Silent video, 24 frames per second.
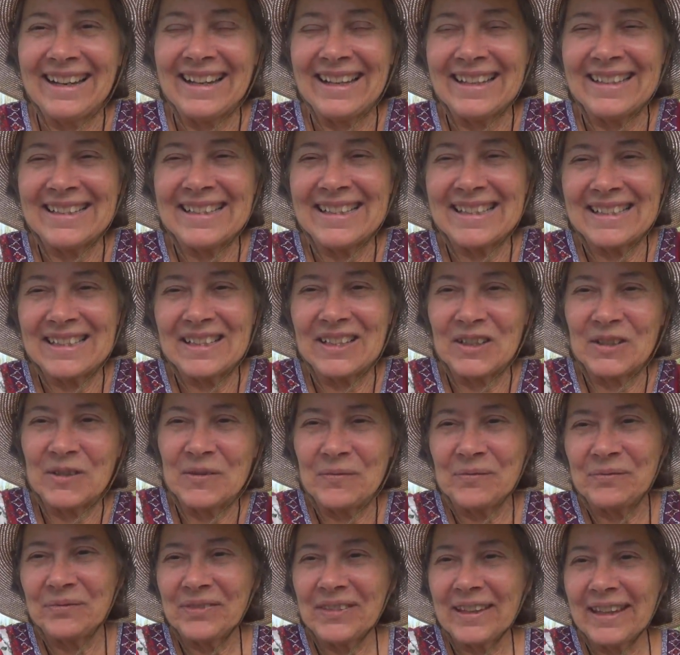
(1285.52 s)
and so,
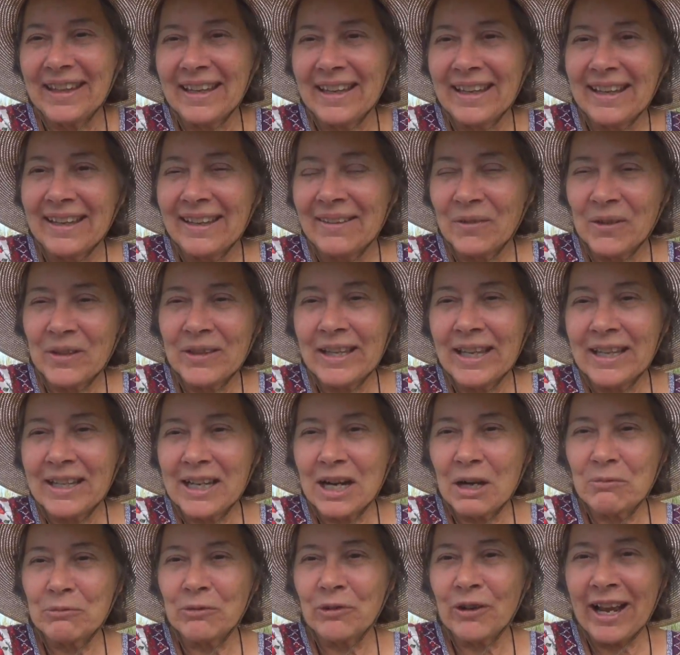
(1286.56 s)
when they
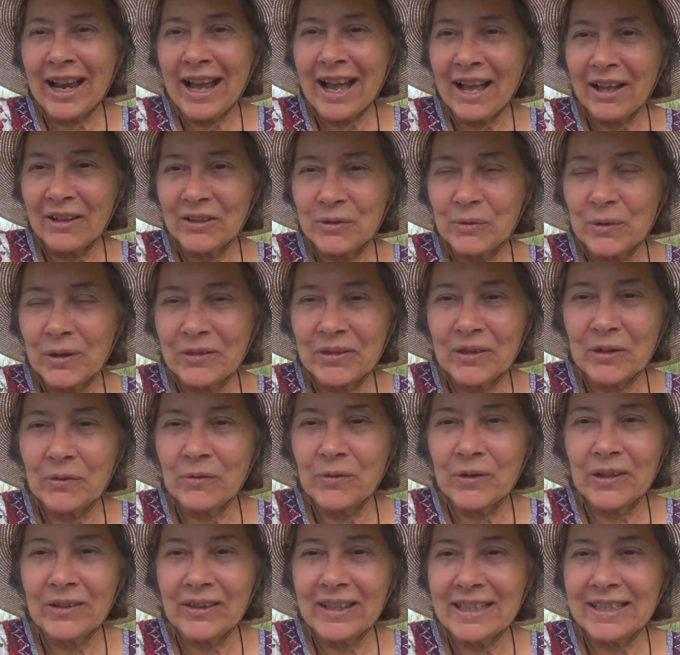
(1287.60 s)
come around, what they're
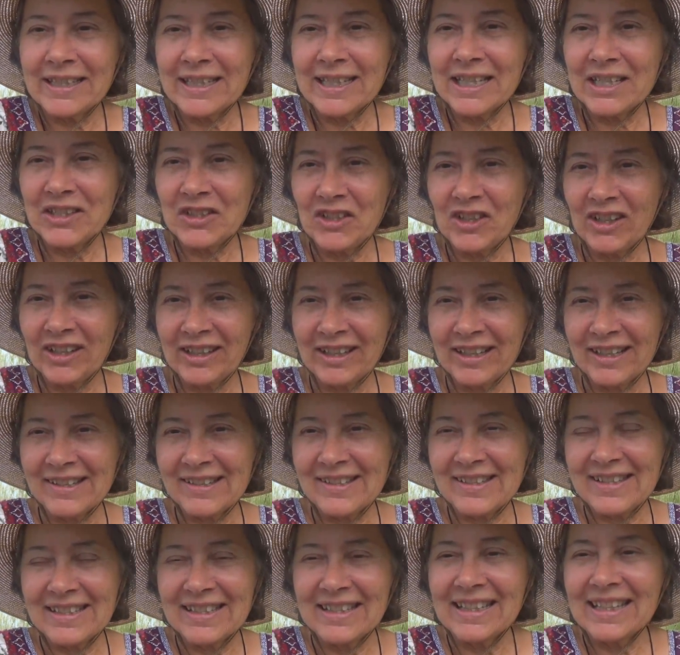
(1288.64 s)
really teaching
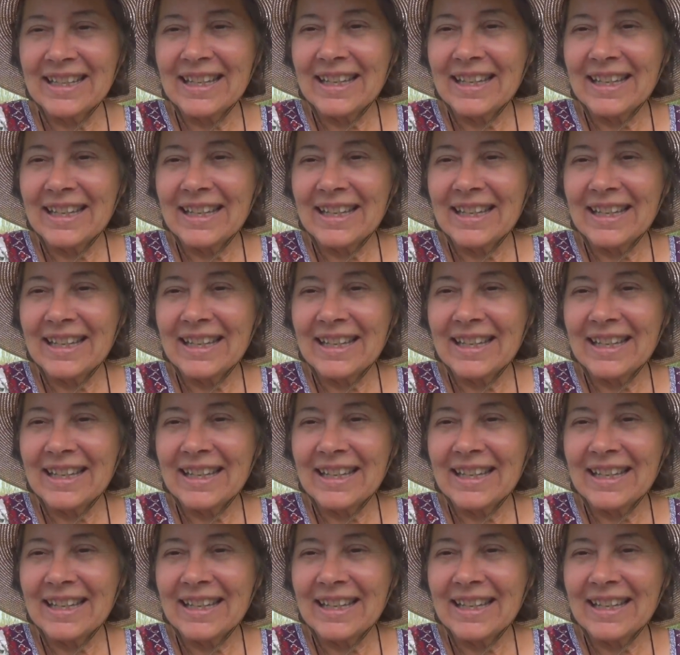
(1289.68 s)
us